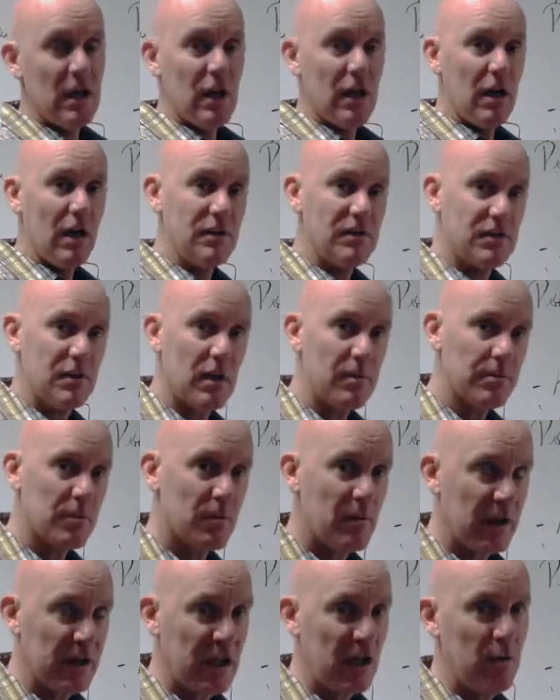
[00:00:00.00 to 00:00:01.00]
And I stopped
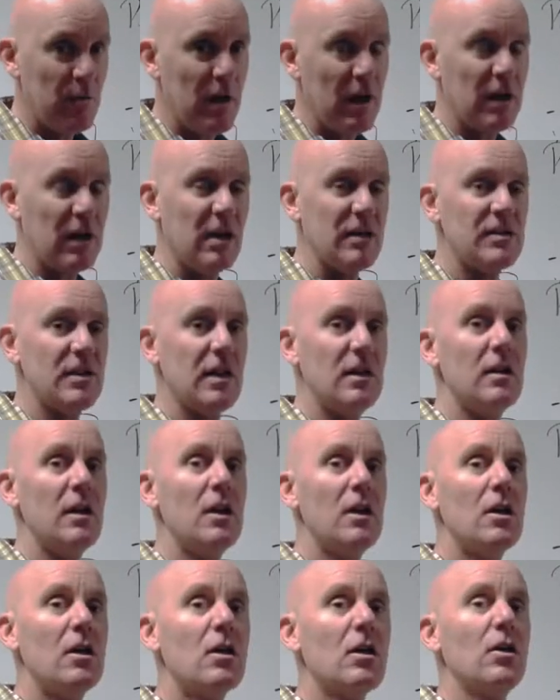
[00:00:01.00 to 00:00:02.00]
them and I came back and I said,
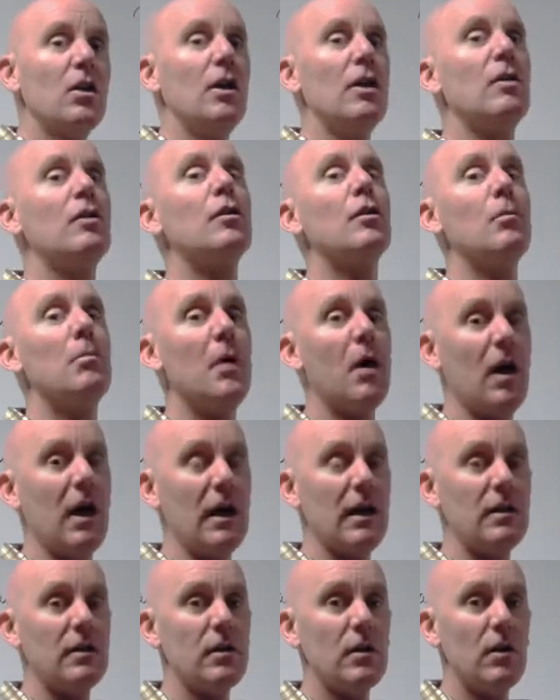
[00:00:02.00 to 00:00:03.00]
clear your
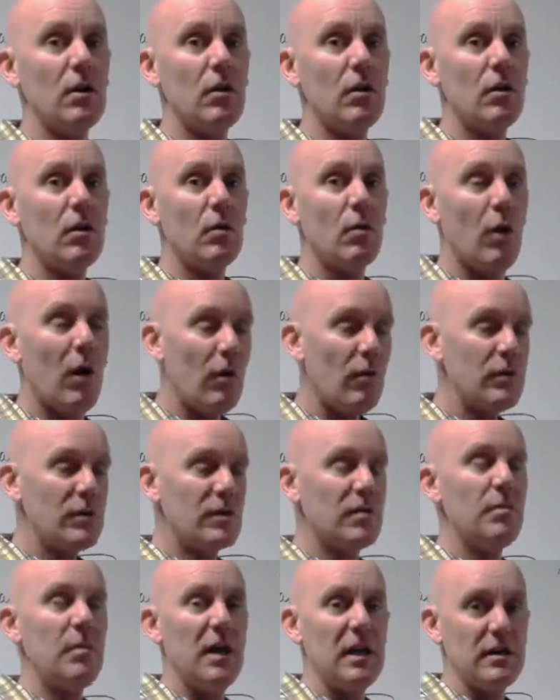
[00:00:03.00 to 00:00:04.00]
mind. What
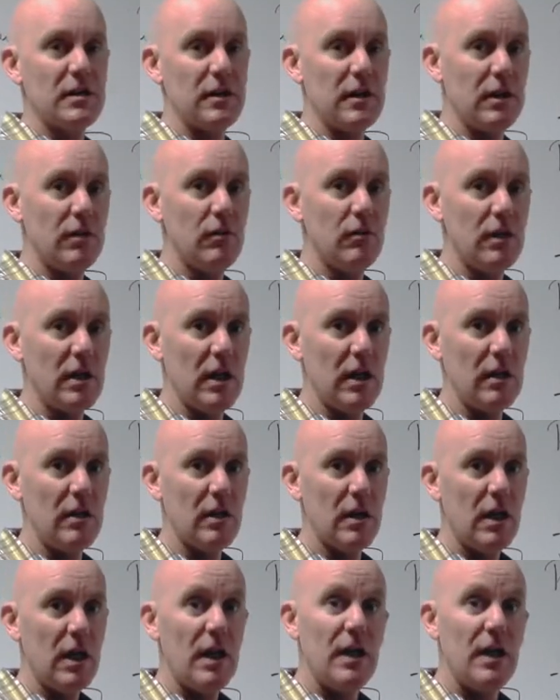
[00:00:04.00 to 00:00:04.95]
was the best thing you did?